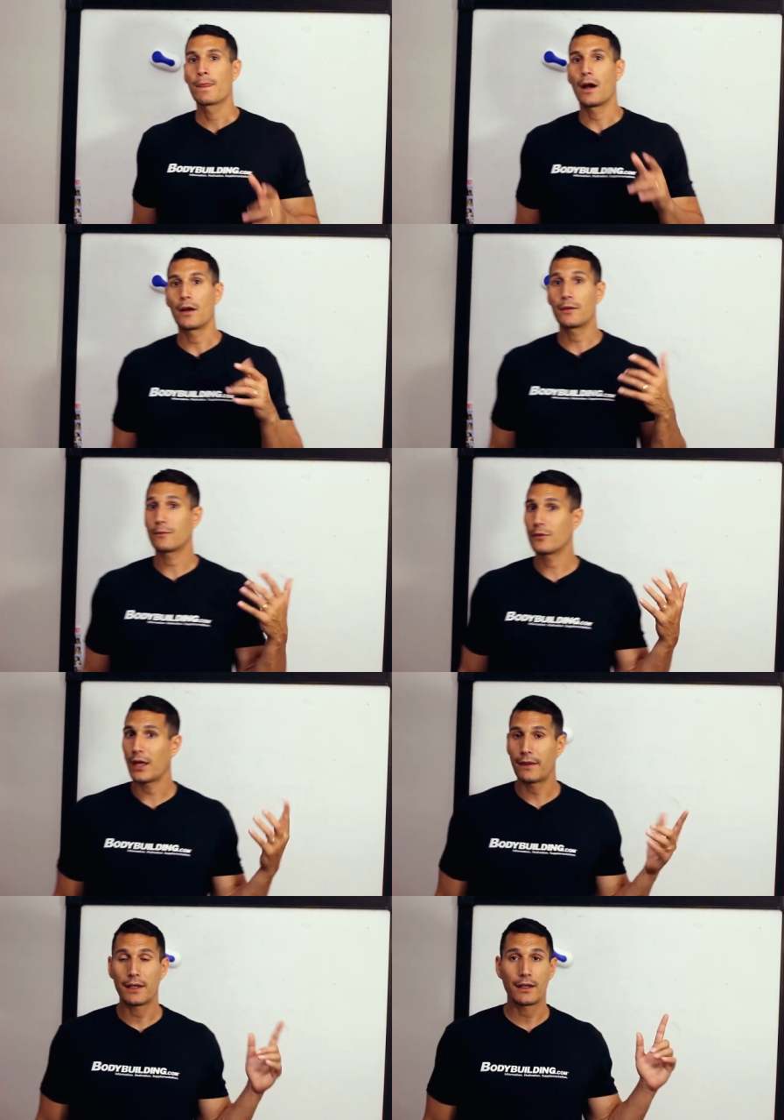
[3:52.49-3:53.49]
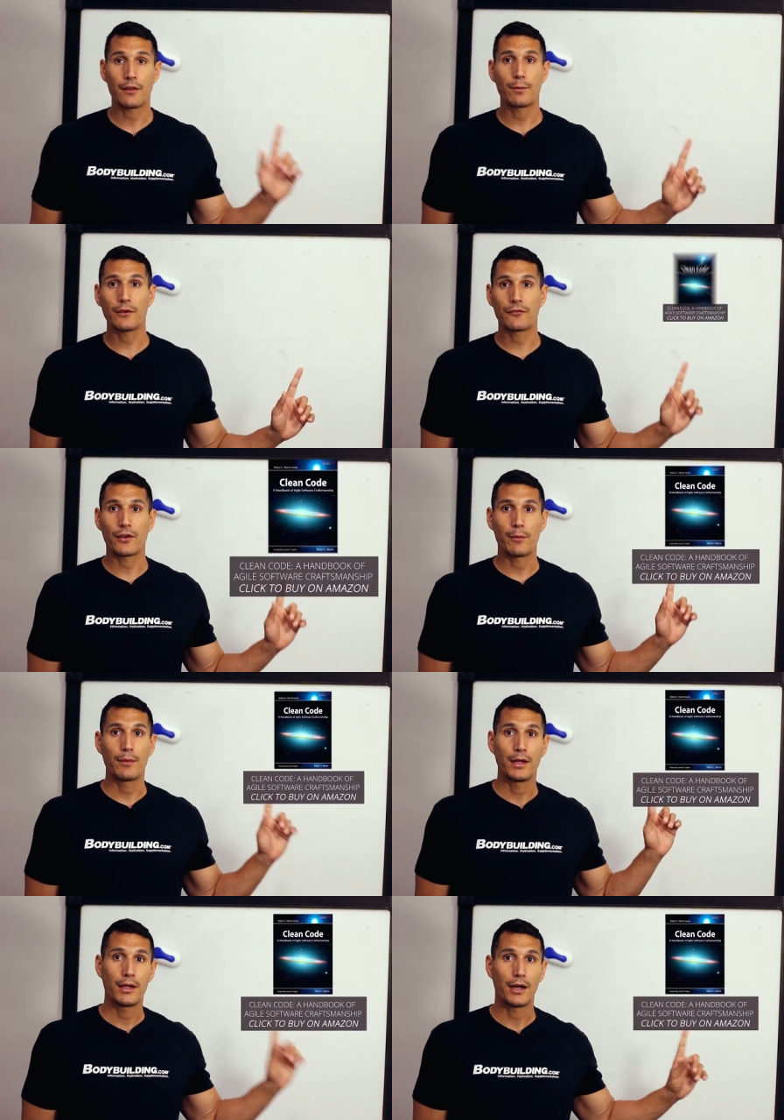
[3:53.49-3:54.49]
Uh, and then another book
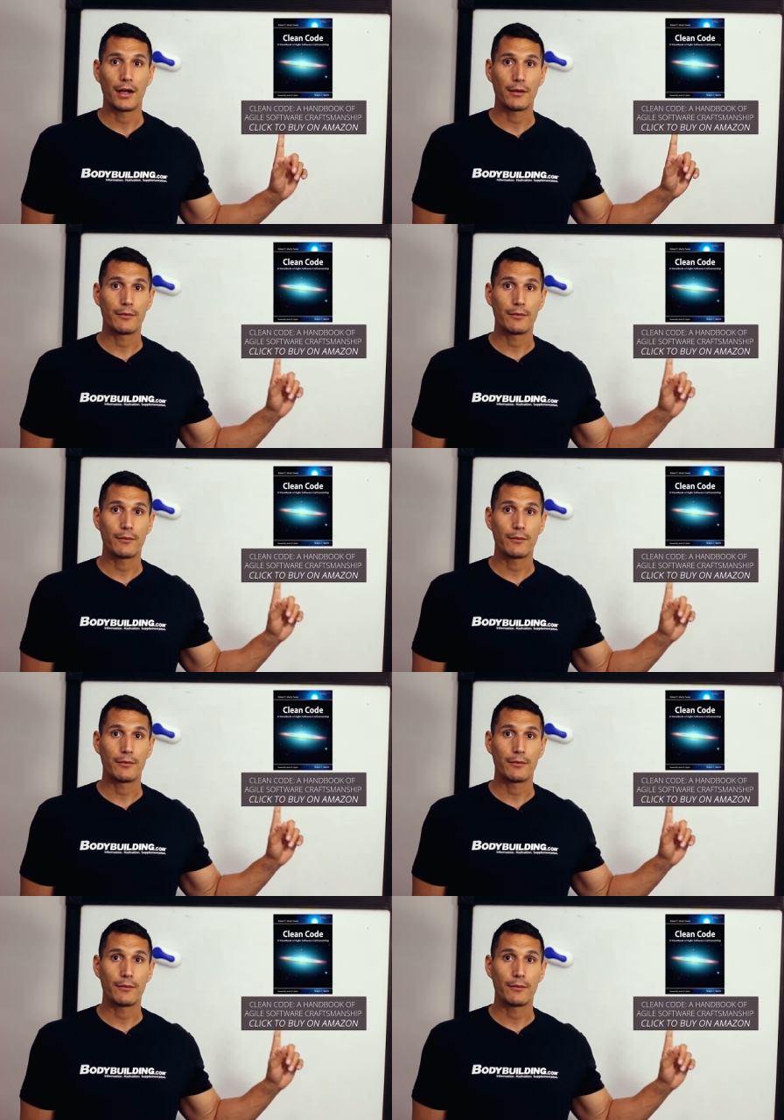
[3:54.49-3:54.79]
from uh,